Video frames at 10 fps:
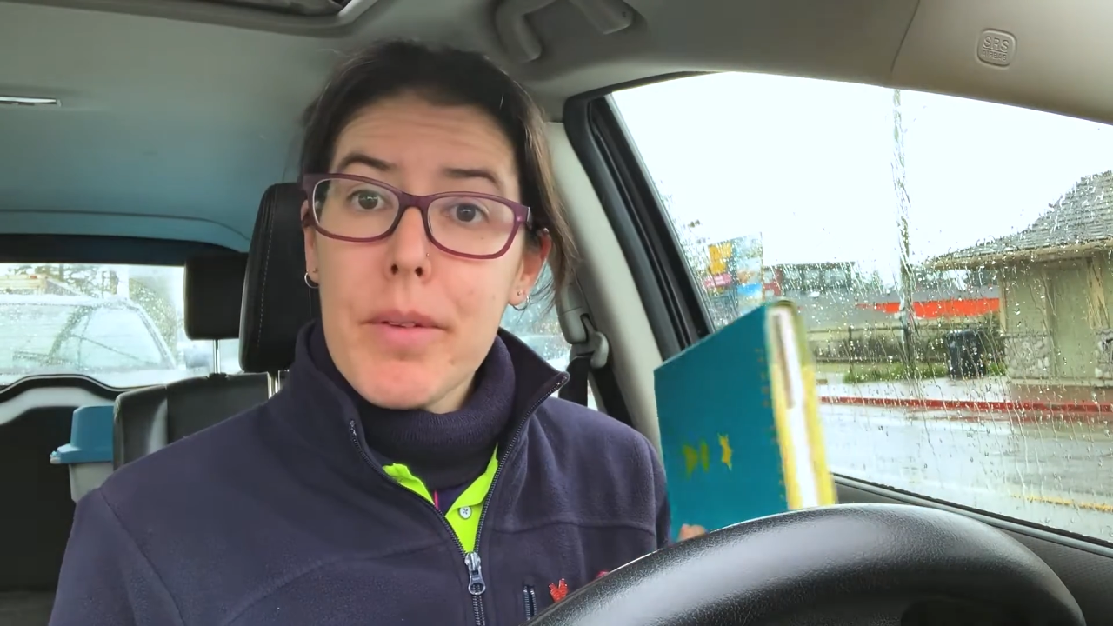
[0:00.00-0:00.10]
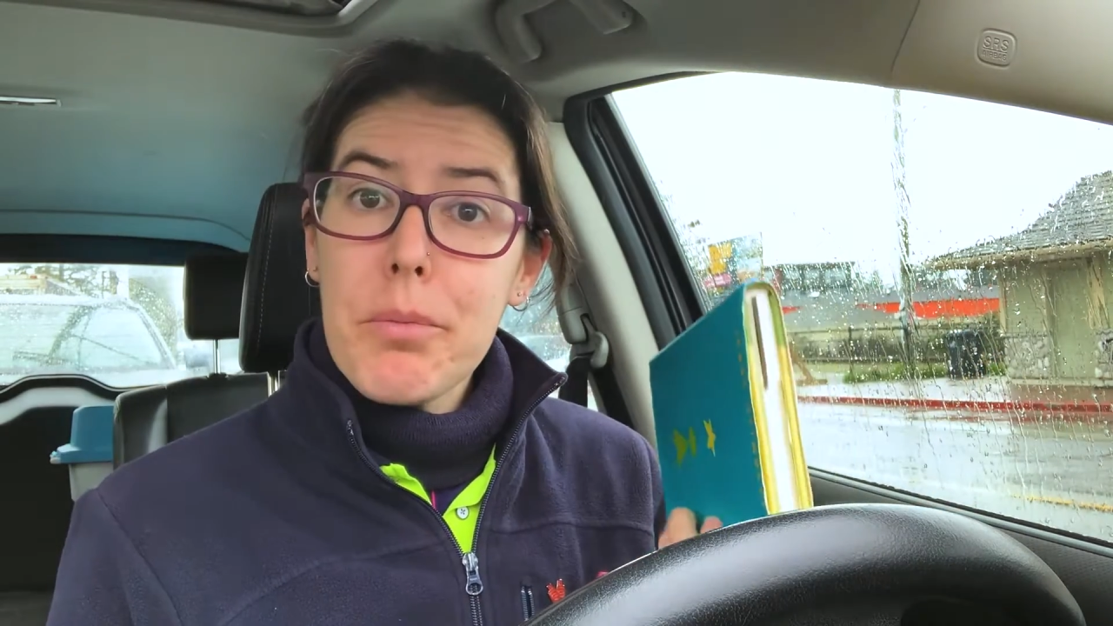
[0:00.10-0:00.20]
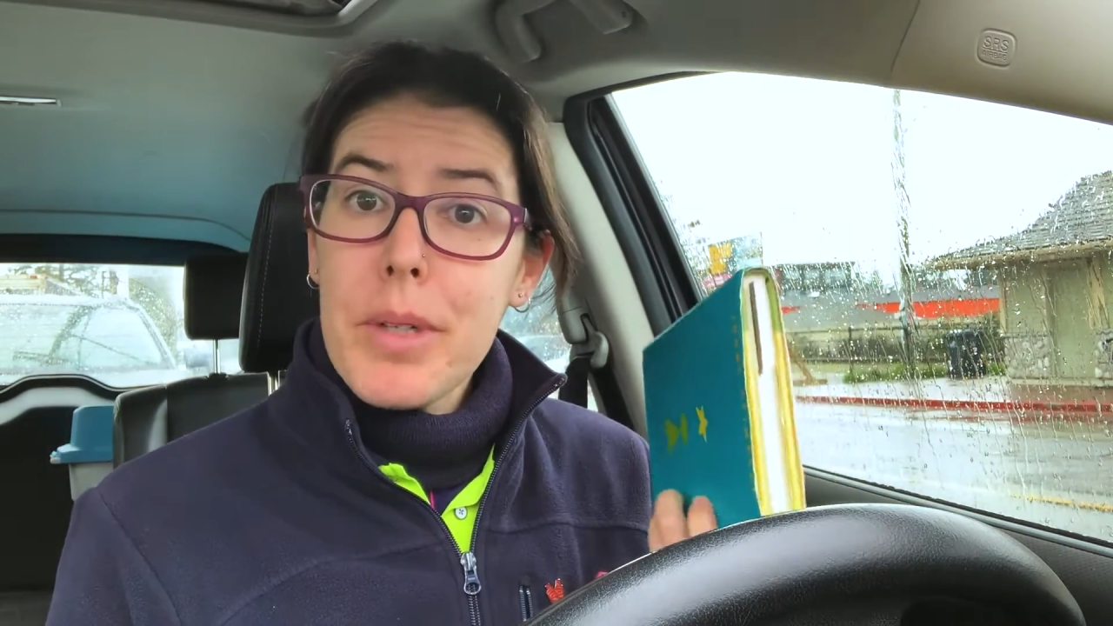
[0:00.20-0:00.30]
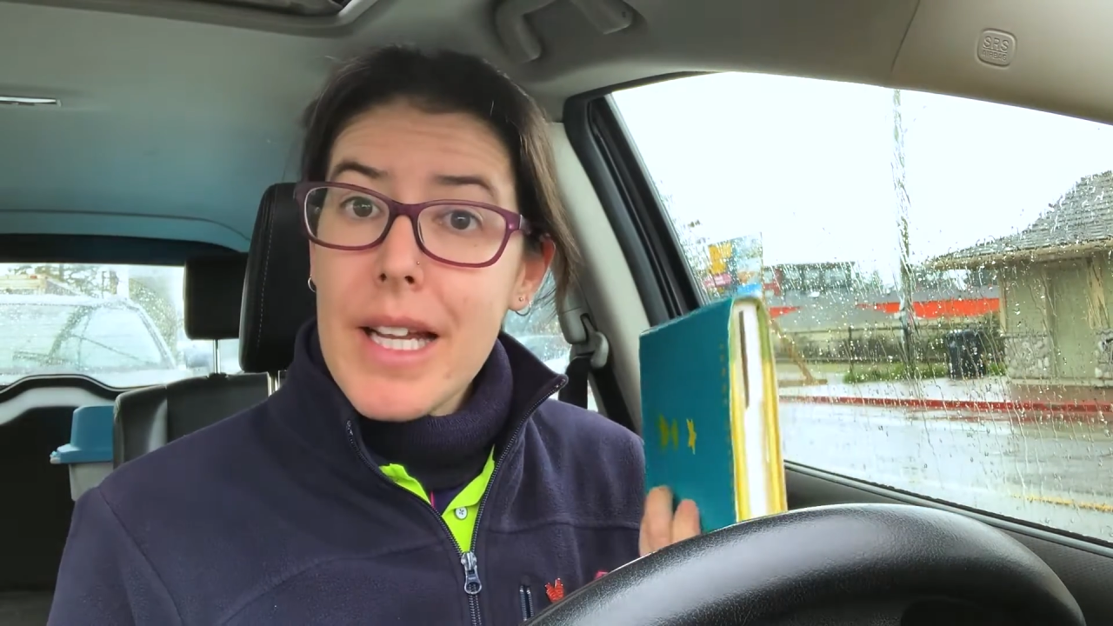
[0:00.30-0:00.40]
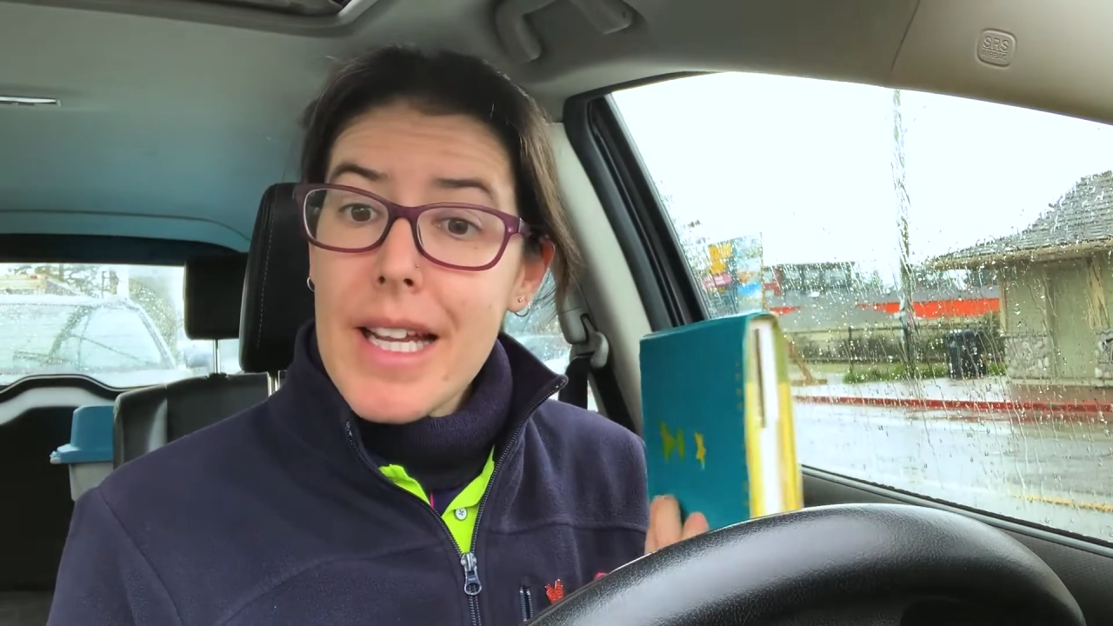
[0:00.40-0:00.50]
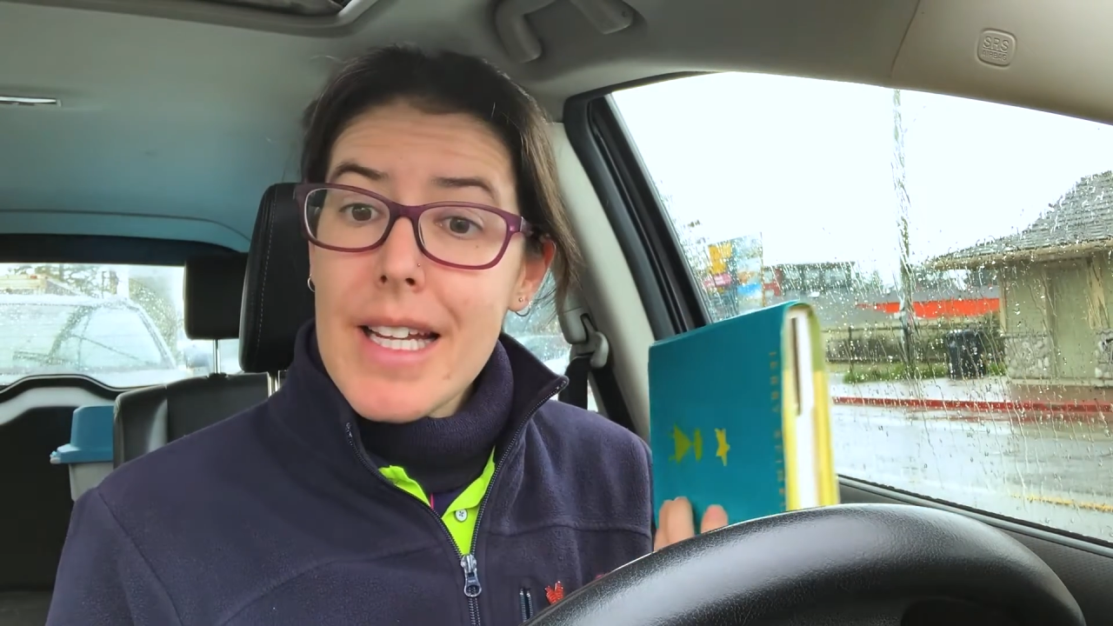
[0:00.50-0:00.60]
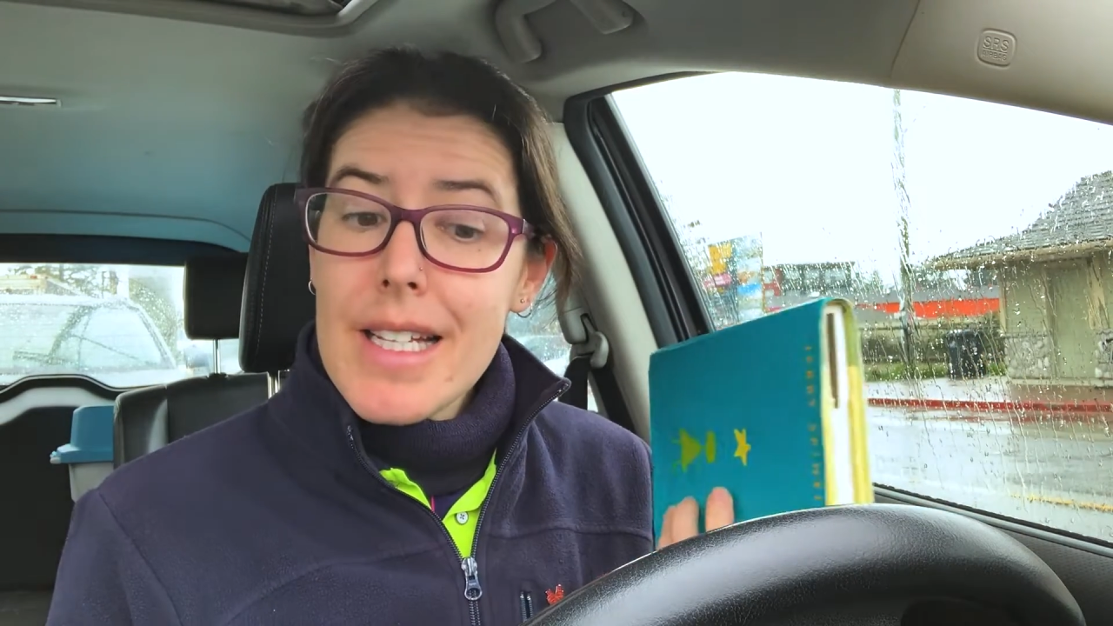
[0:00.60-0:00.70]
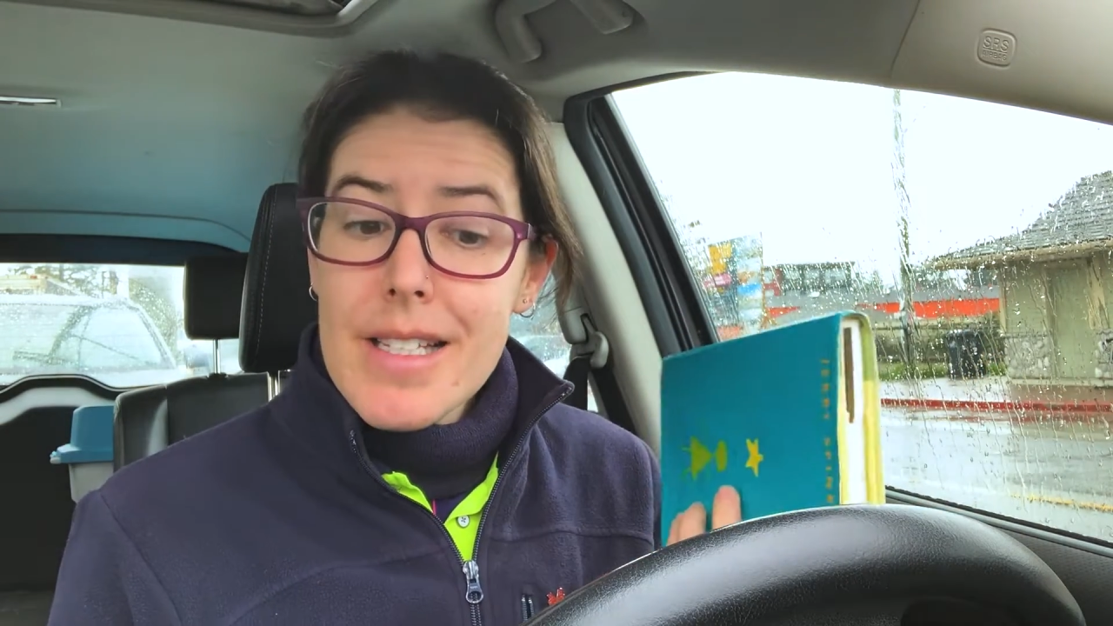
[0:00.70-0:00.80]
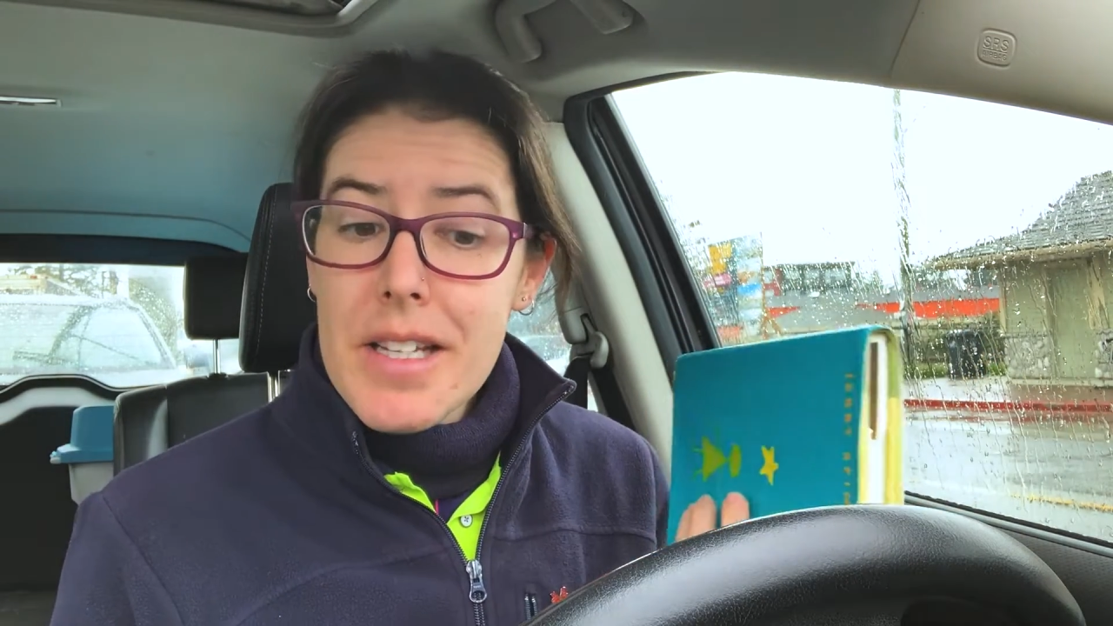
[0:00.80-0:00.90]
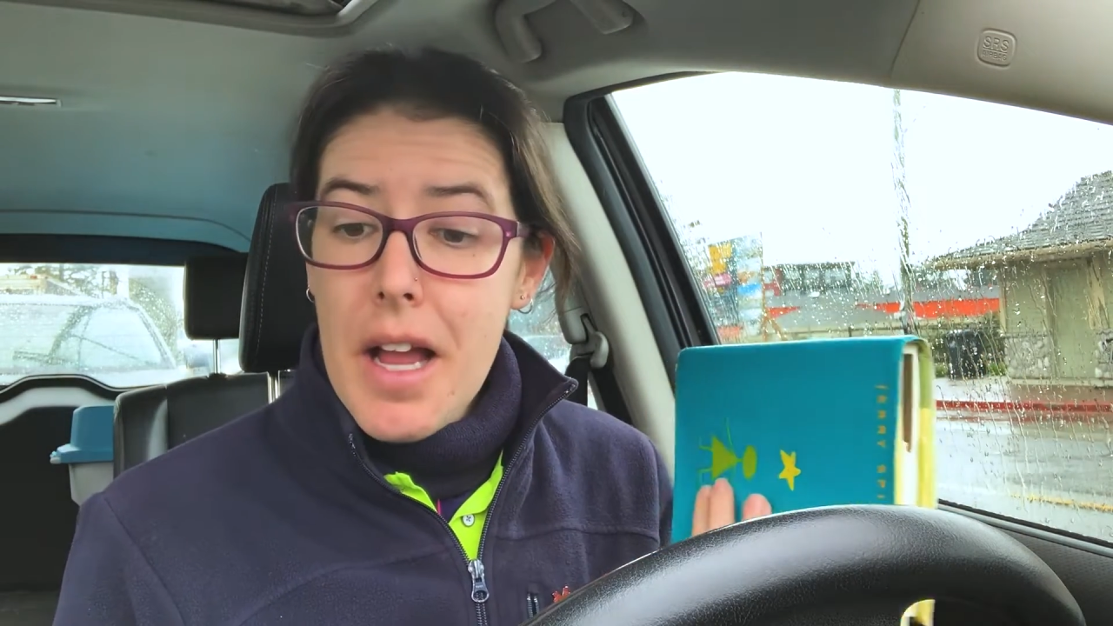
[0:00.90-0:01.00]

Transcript: read.